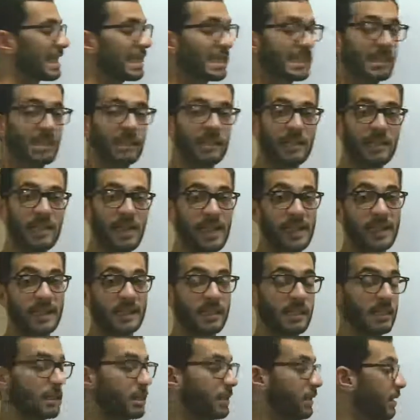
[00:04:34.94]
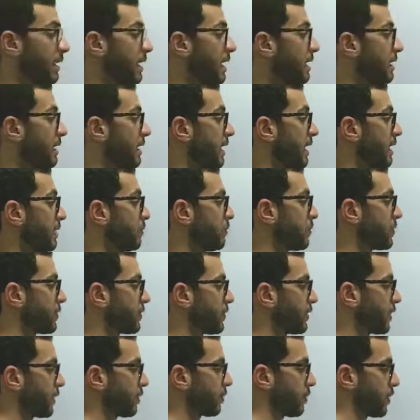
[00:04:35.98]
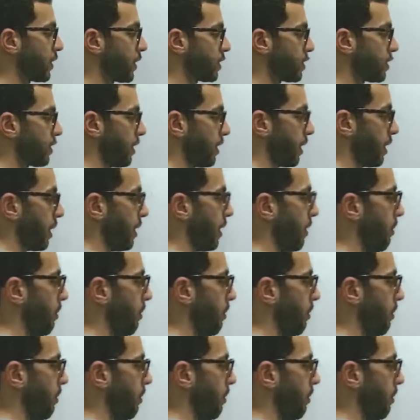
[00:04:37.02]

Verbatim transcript: is less than the atmospheric pressure